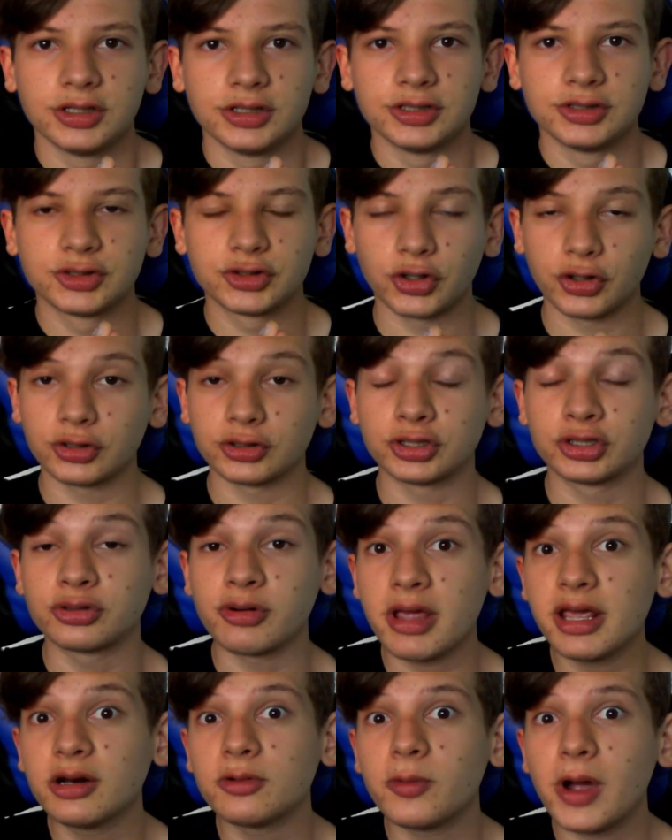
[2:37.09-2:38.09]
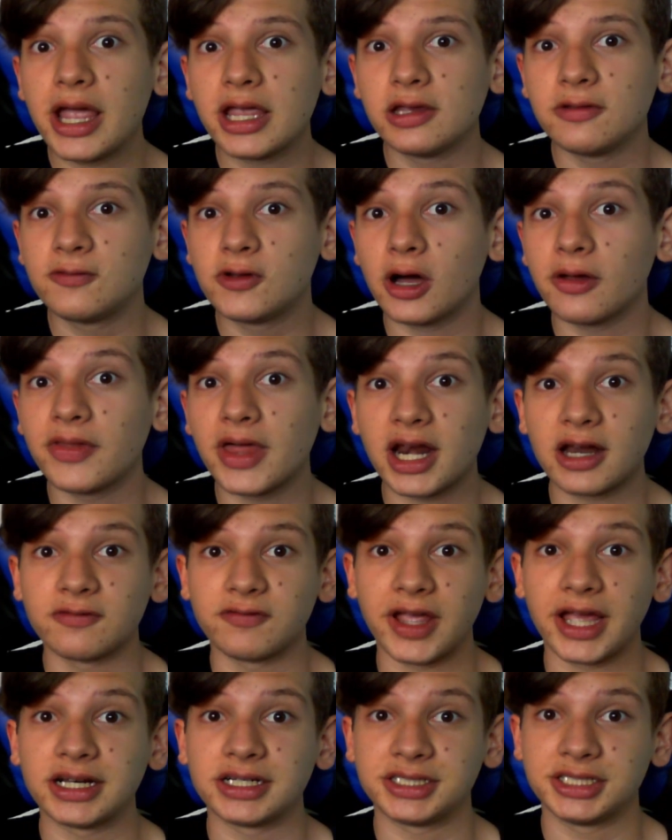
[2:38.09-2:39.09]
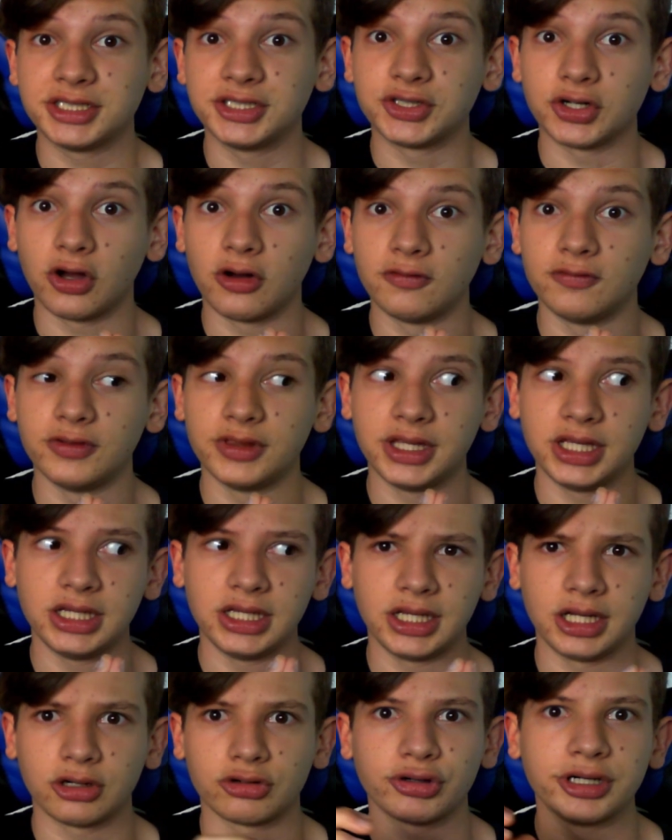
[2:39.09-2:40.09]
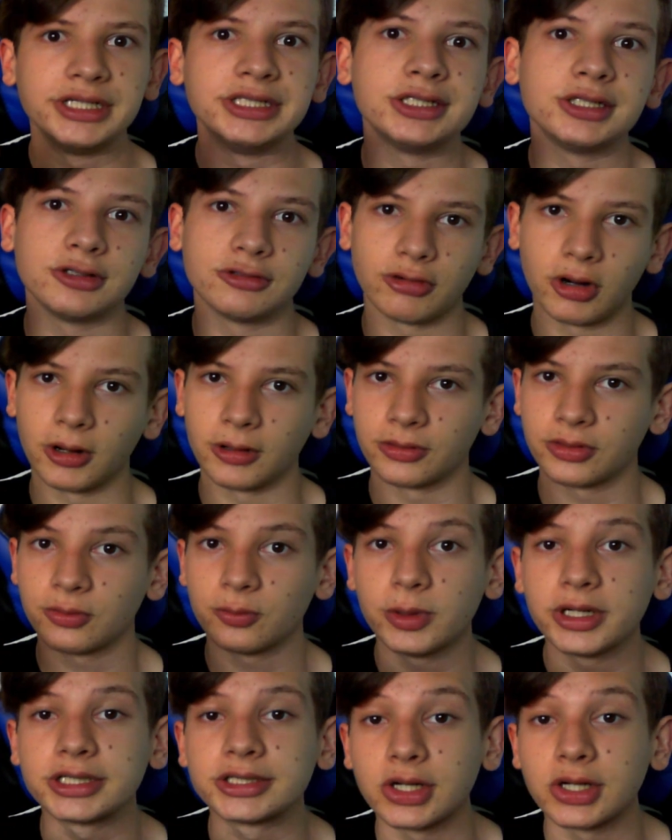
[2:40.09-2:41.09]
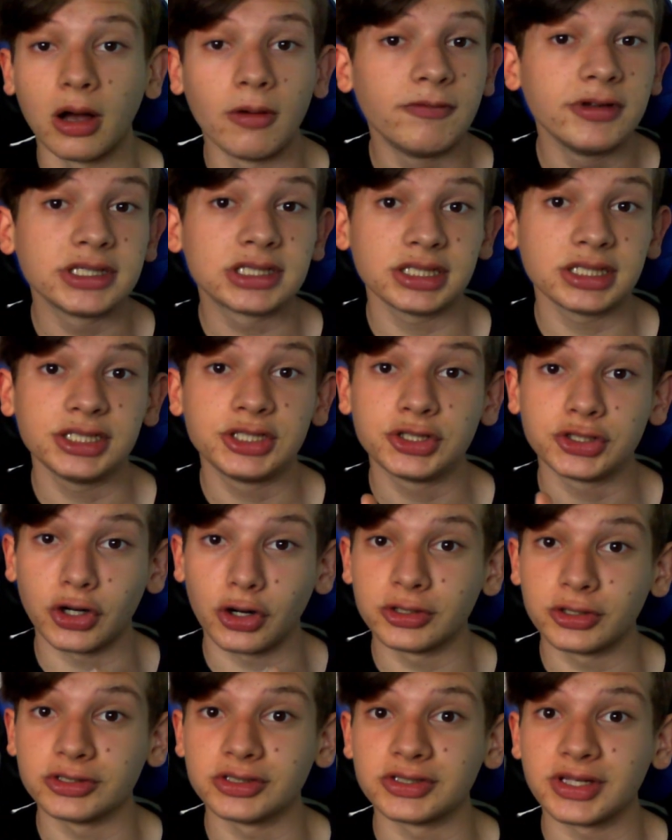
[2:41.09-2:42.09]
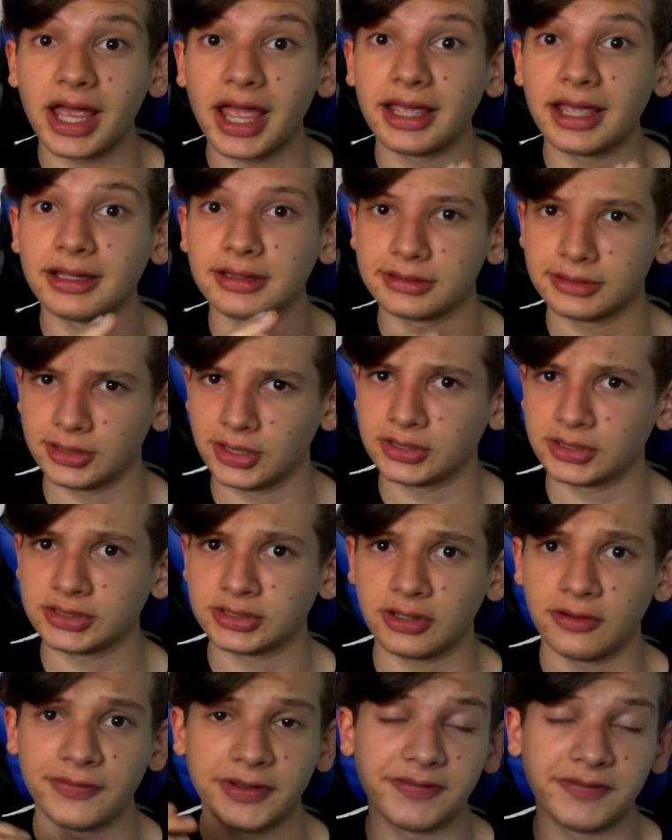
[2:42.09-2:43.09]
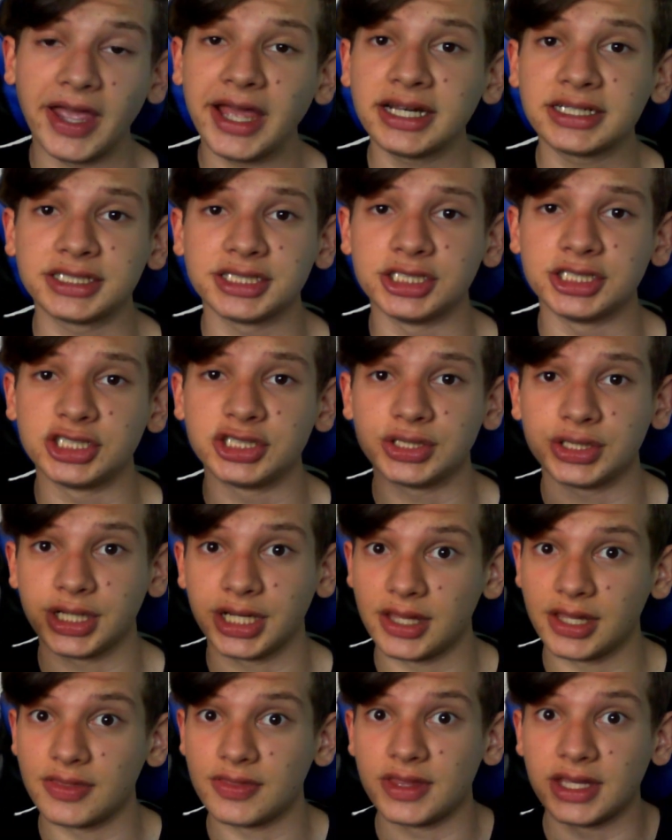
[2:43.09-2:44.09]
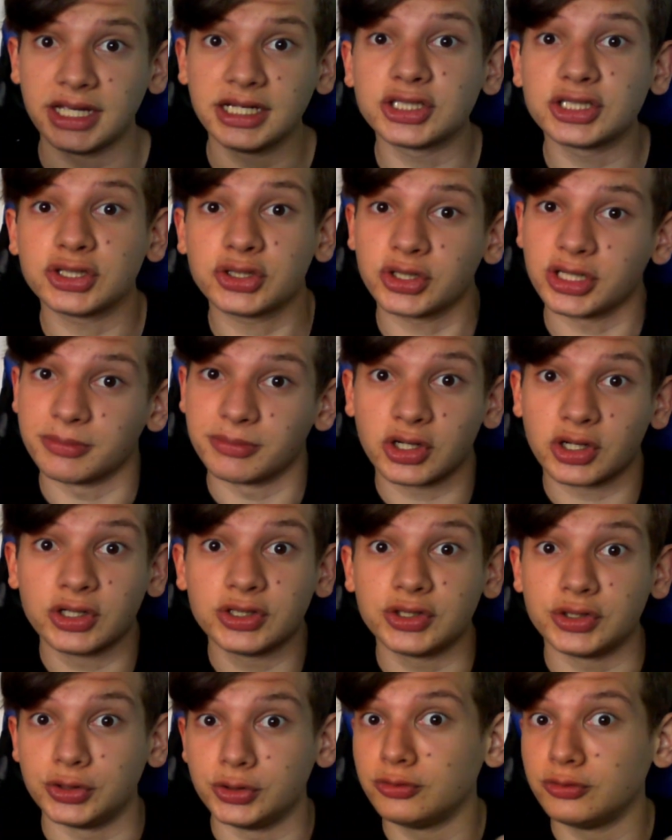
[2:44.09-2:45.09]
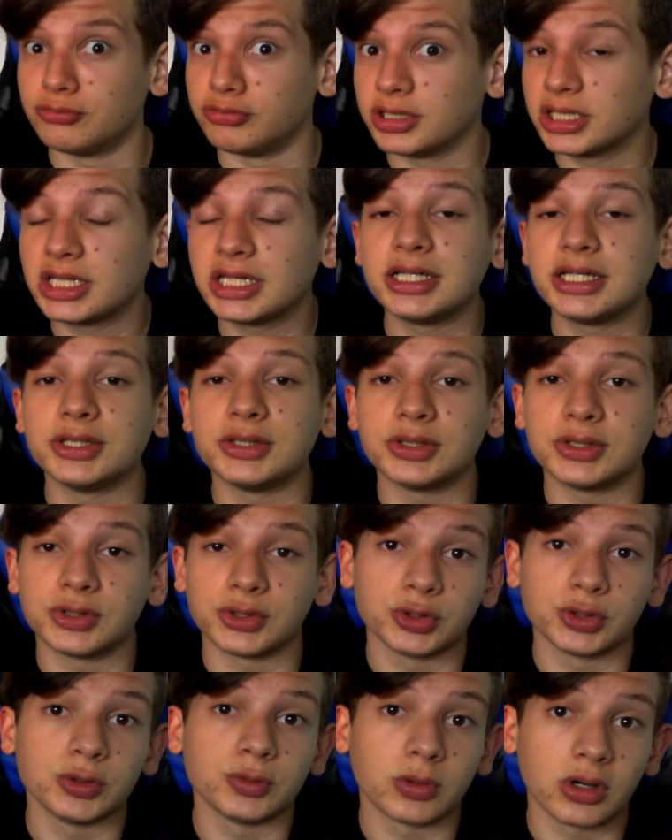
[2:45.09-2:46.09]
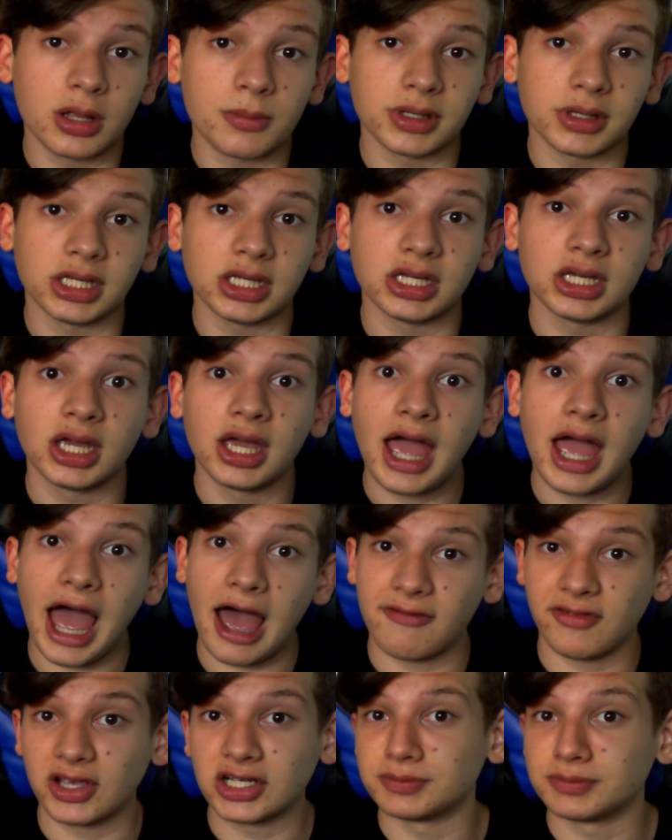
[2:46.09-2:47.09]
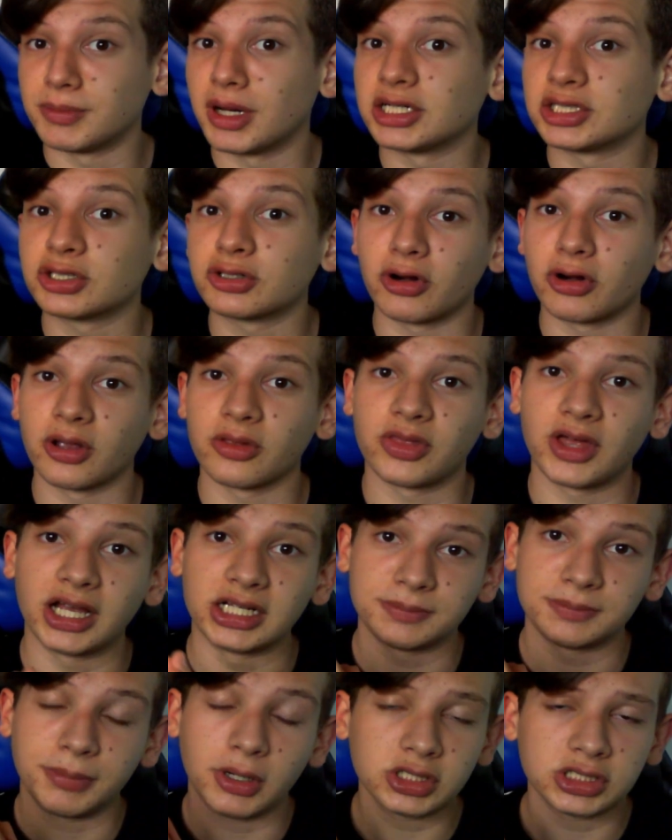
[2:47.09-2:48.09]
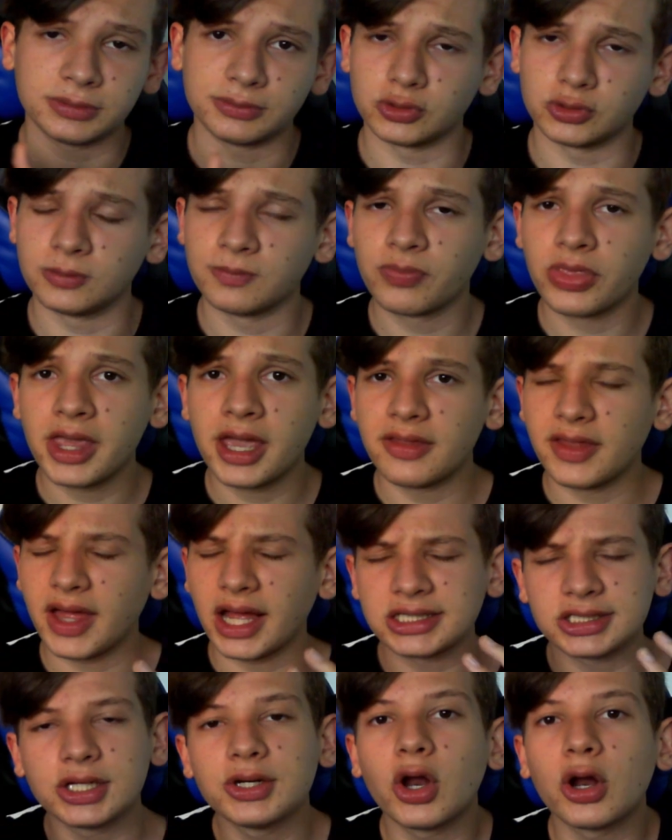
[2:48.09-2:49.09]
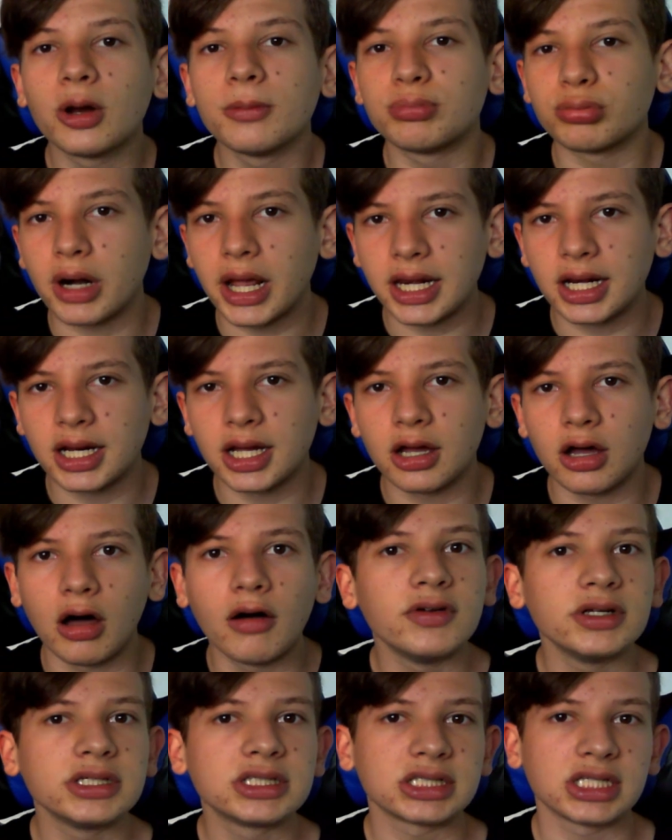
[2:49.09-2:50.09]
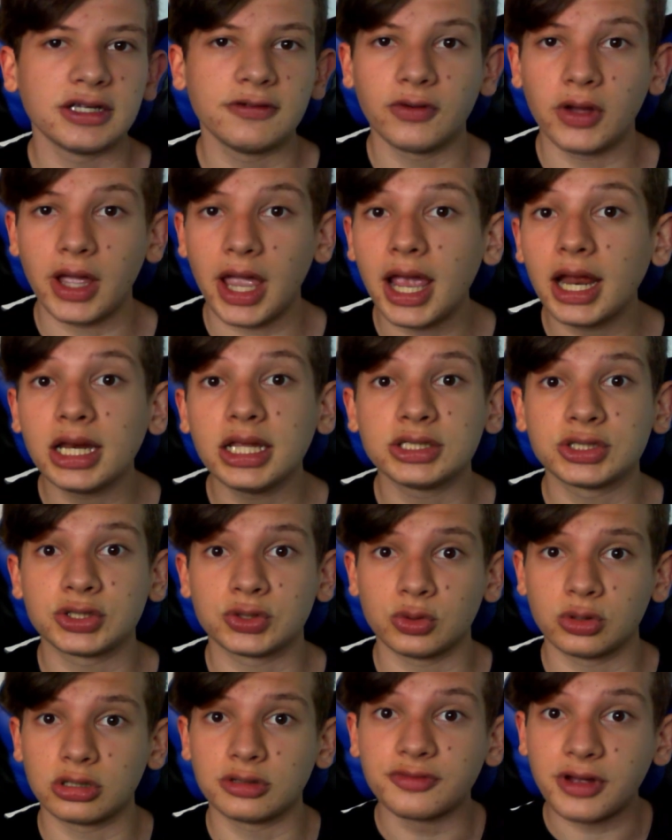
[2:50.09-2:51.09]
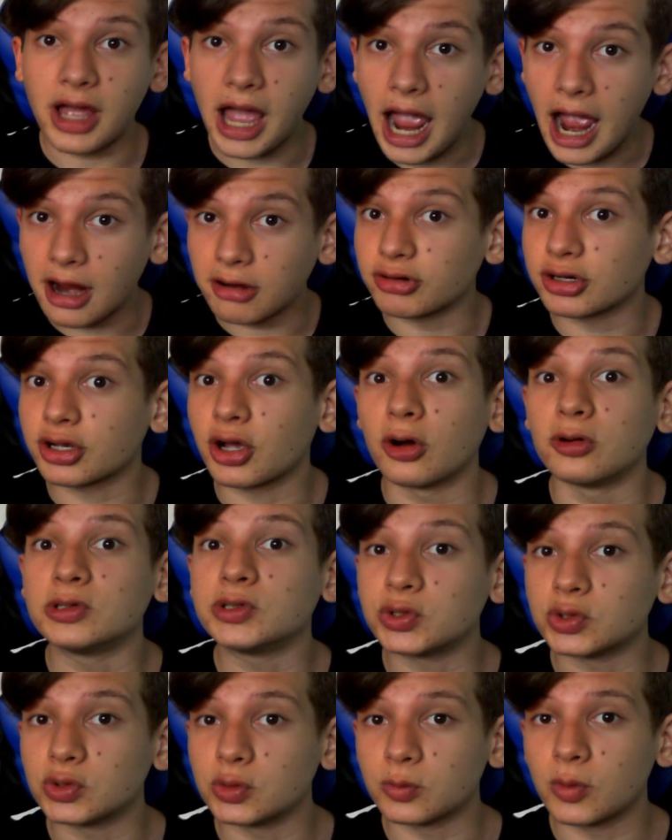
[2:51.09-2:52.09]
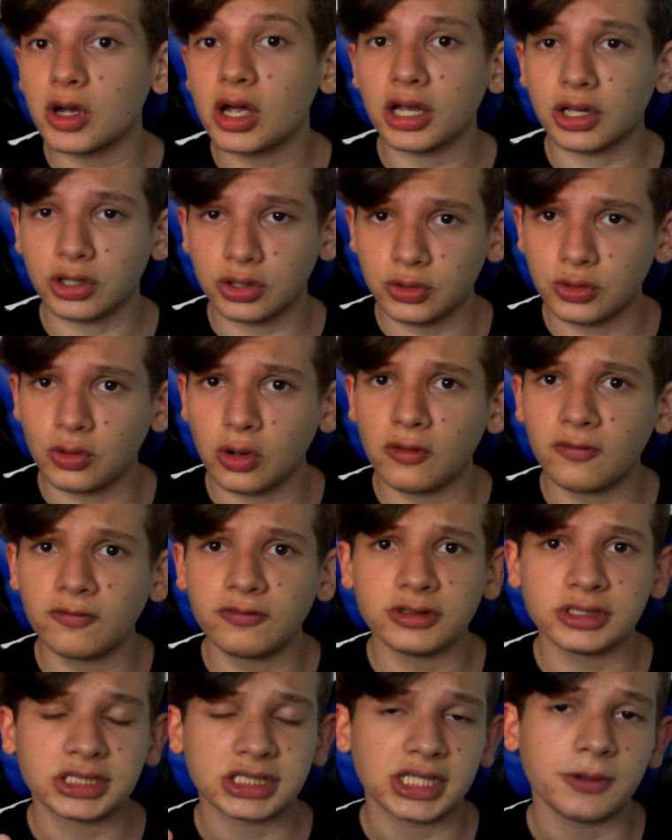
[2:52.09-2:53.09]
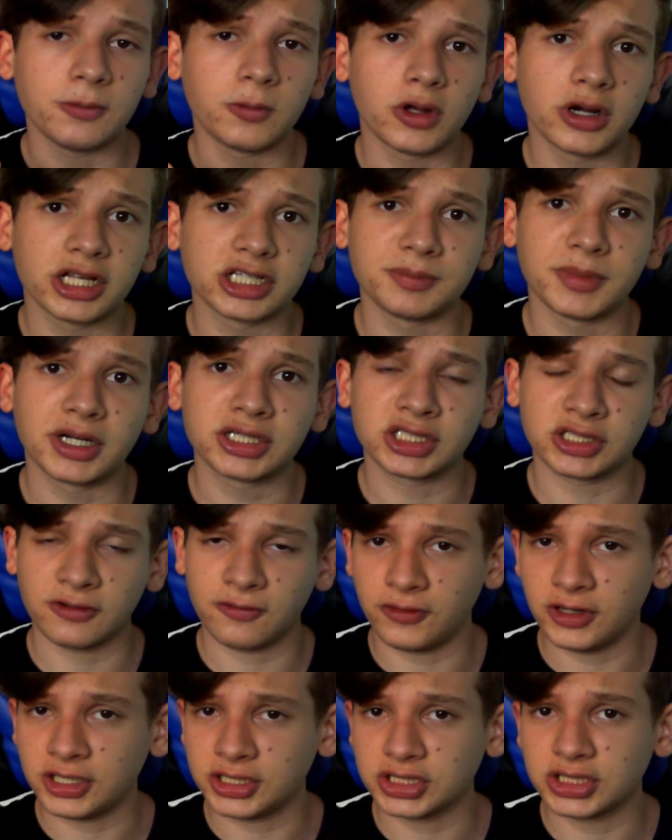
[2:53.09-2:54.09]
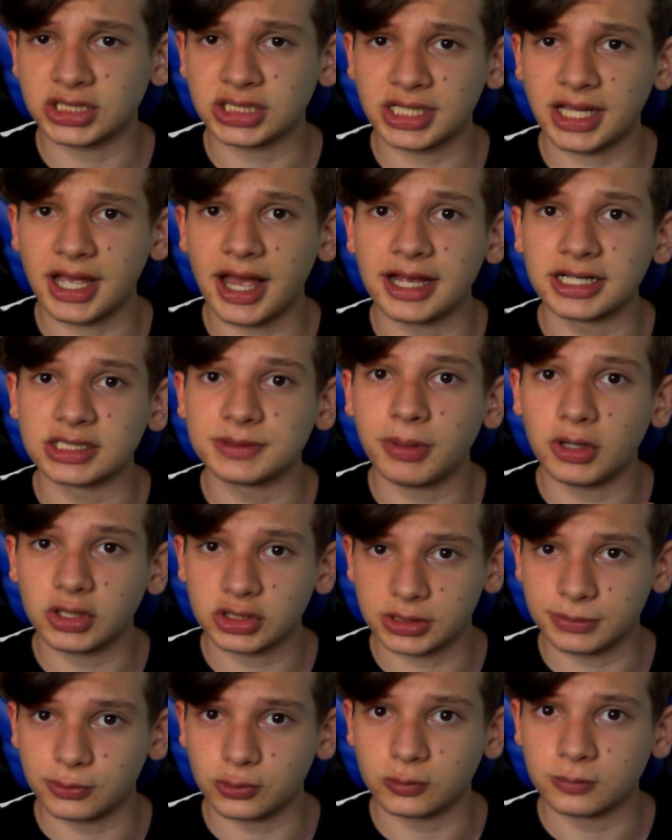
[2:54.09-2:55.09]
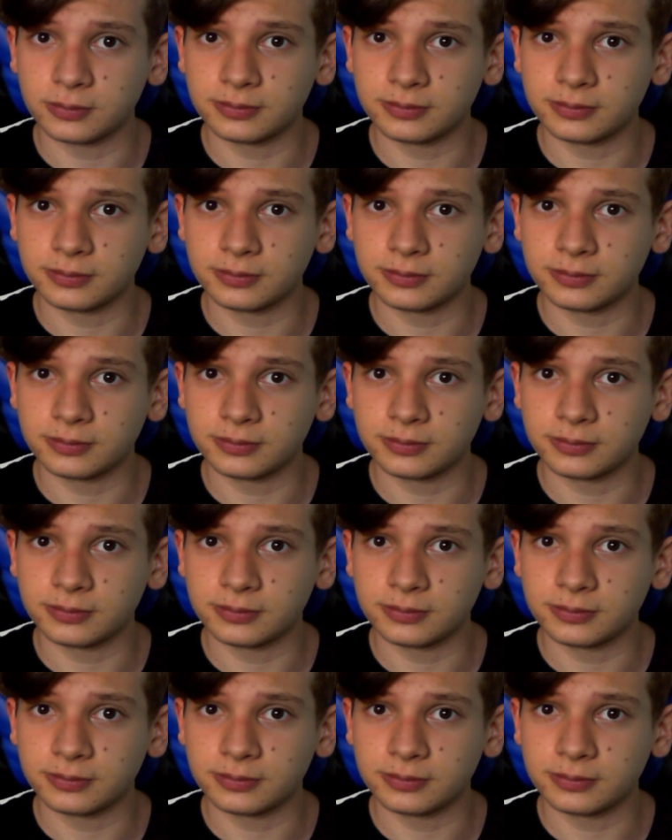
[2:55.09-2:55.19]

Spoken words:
So straight away you've got that advantage of the increased growth, which obviously shows a lot of advantage in the industry because you really do want to be having as much growth as possible. That's a no-brainer. Obviously, for any sort of agricultural work, you obviously want as much efficiency as possible.